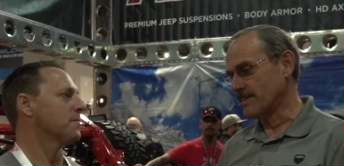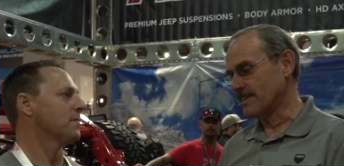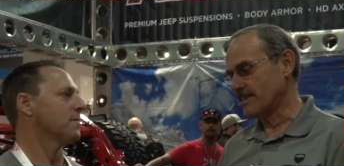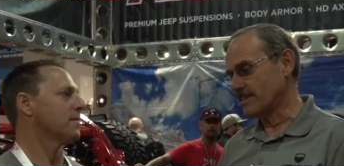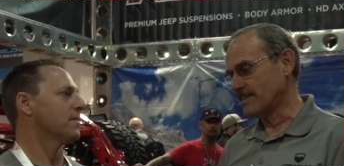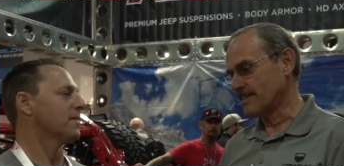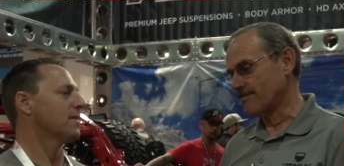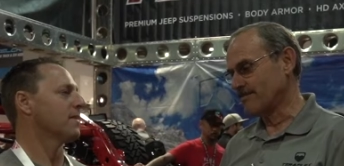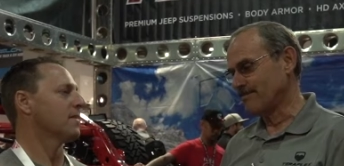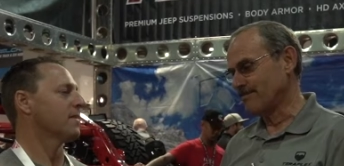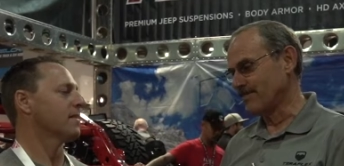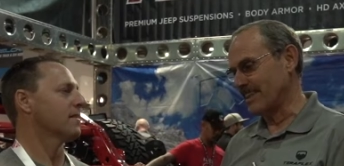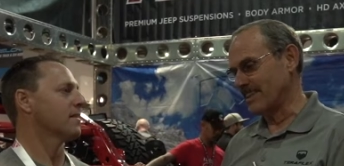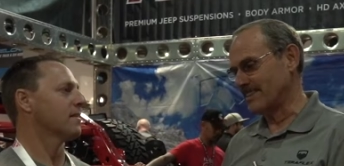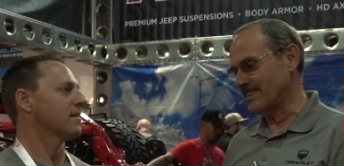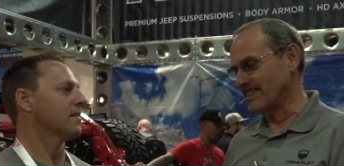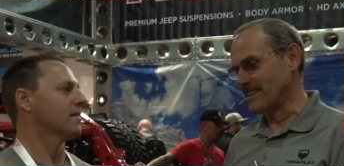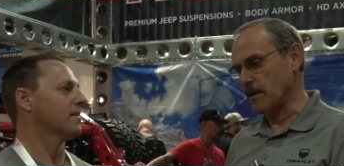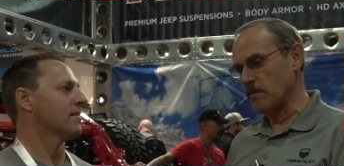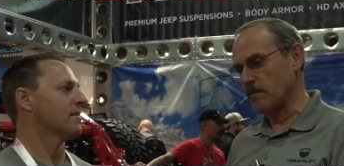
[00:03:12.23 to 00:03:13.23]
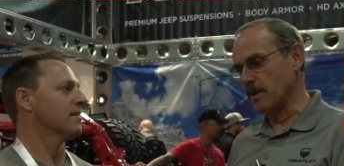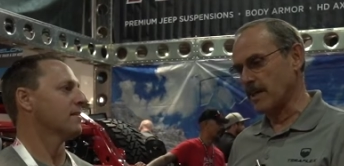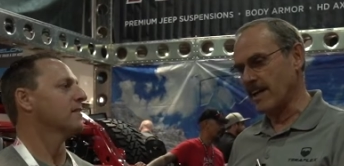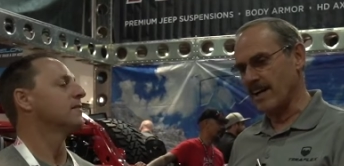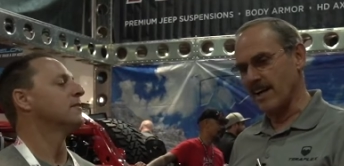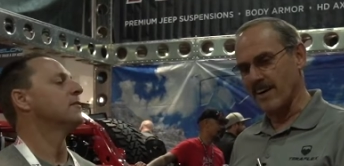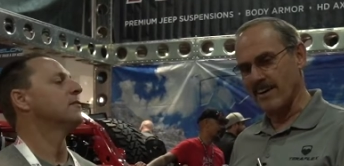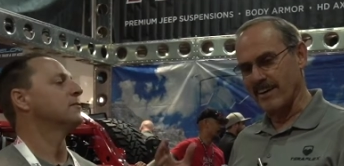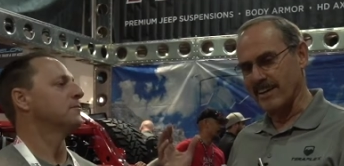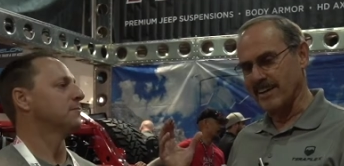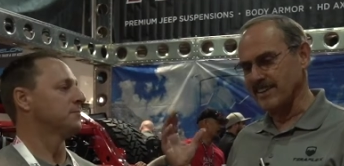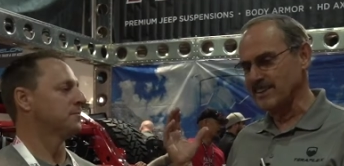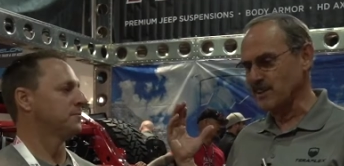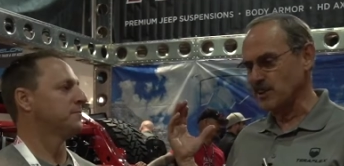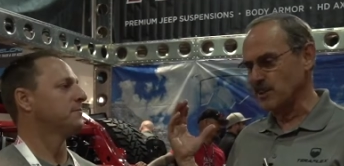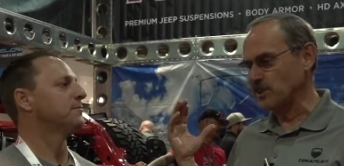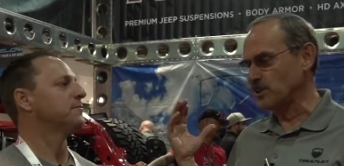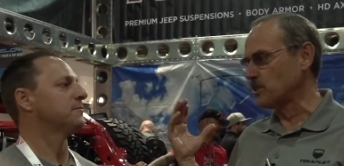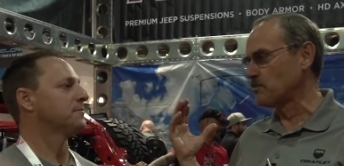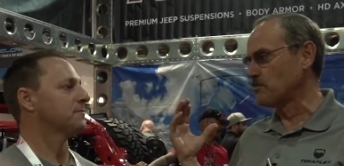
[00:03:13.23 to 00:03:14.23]
Speaker 1: just the assembly area is so
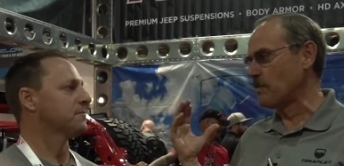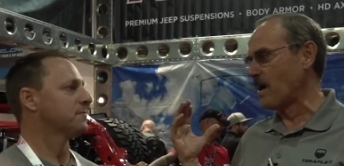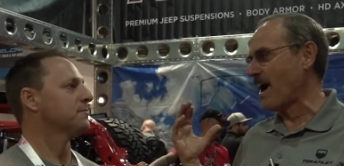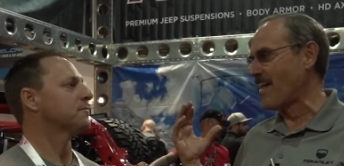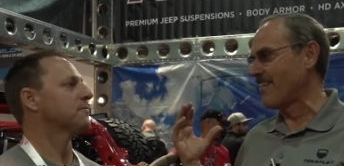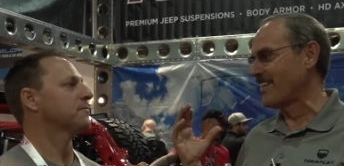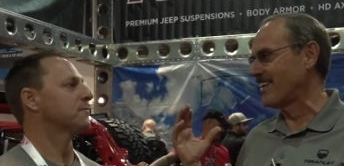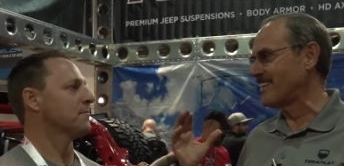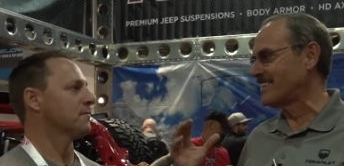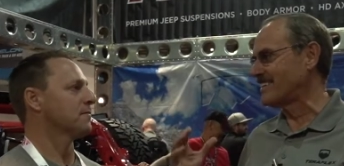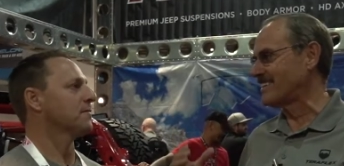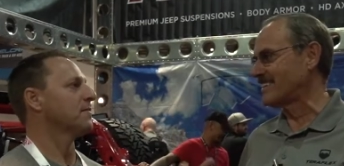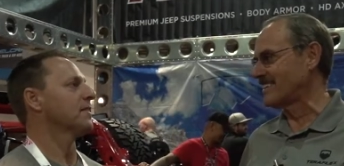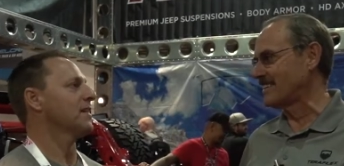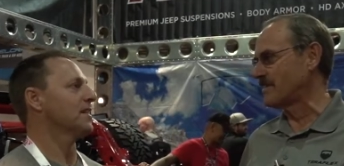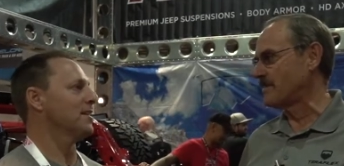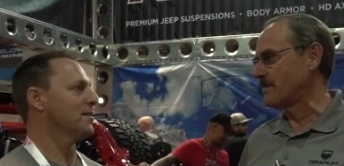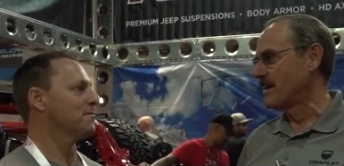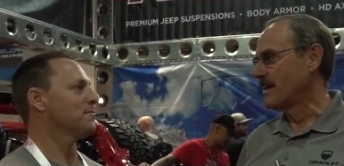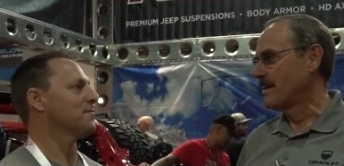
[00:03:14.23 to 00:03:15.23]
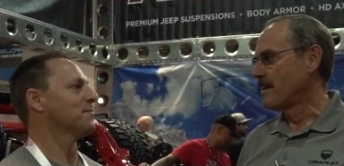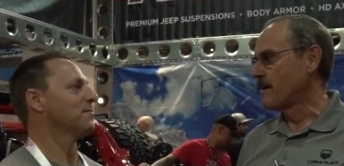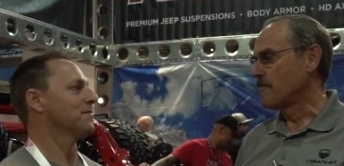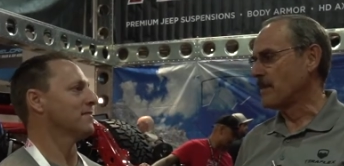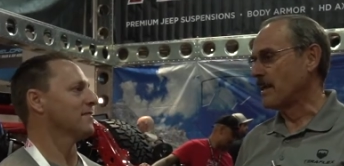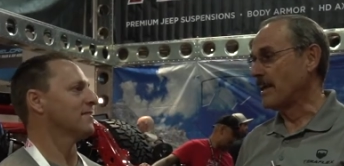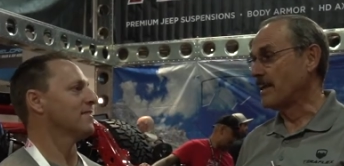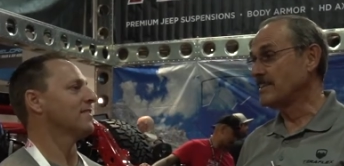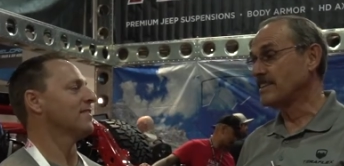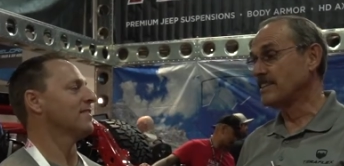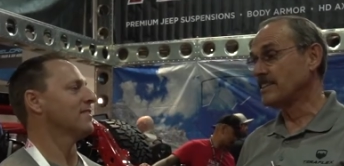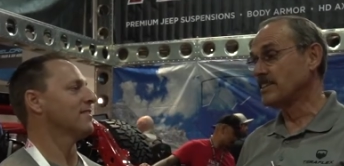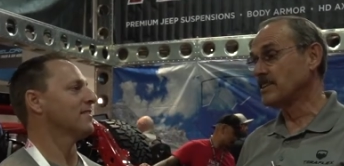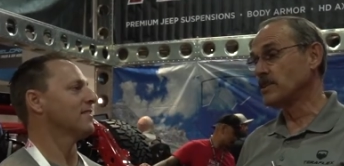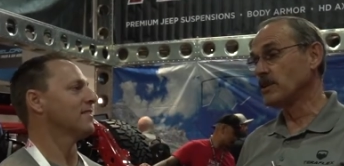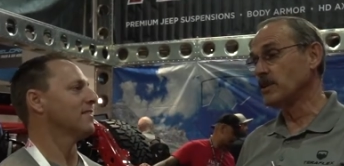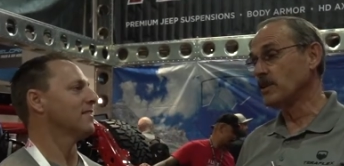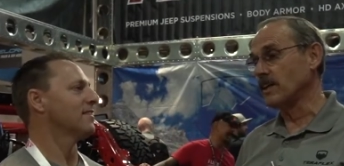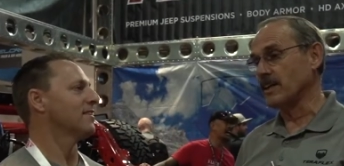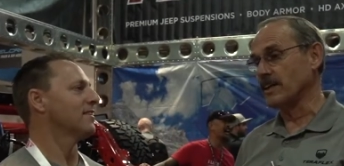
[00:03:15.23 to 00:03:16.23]
spotless and. Yep and it's just
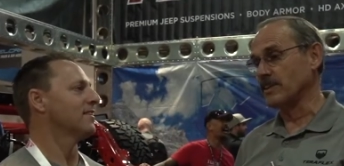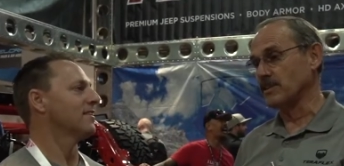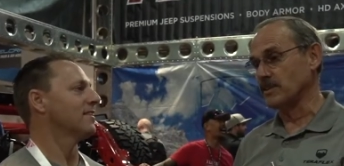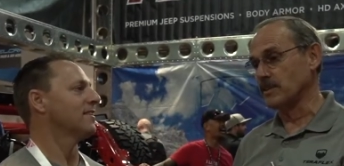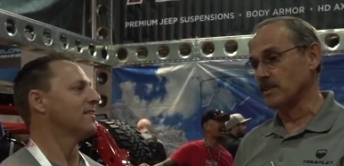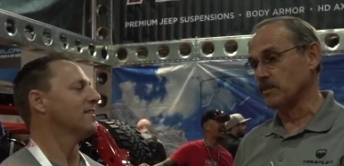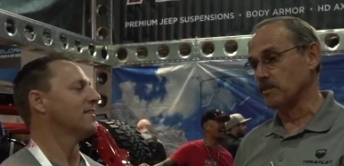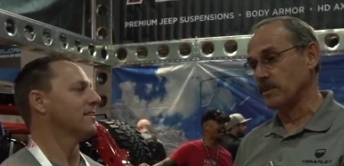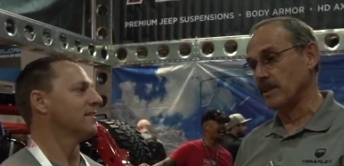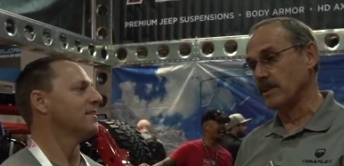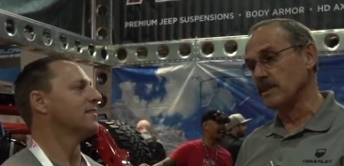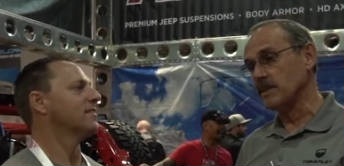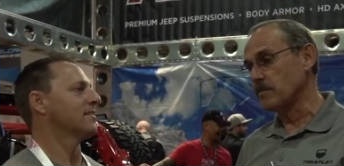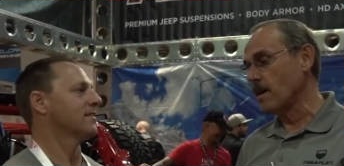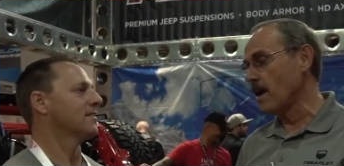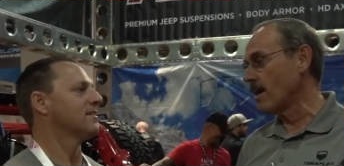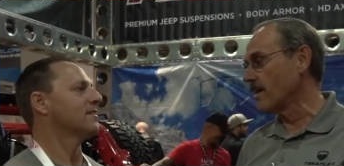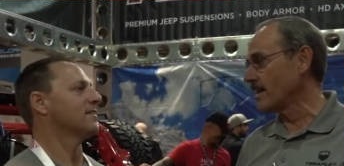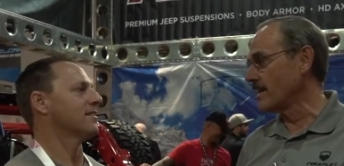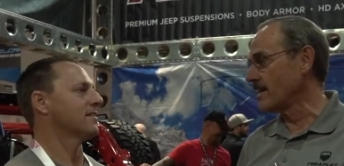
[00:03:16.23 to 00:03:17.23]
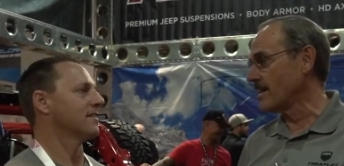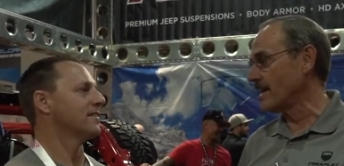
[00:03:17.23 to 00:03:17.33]
cool because they're building them all in